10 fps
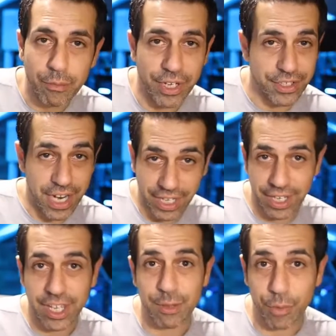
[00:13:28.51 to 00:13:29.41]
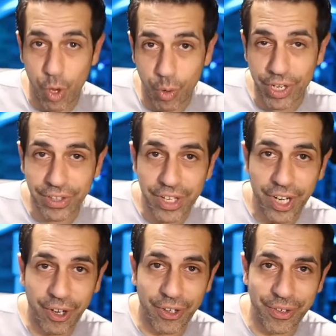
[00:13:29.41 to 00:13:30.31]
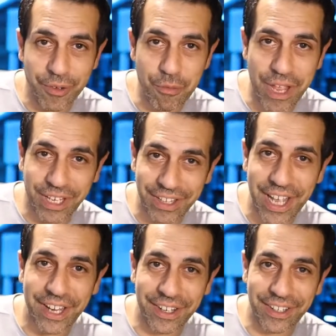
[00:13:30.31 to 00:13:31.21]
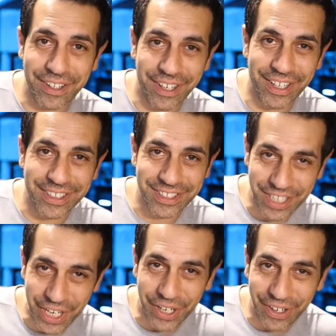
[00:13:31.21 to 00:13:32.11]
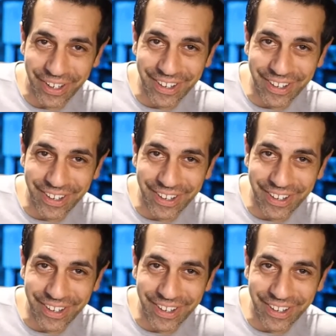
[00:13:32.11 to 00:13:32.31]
But it's not going to keep going in there and making that a sin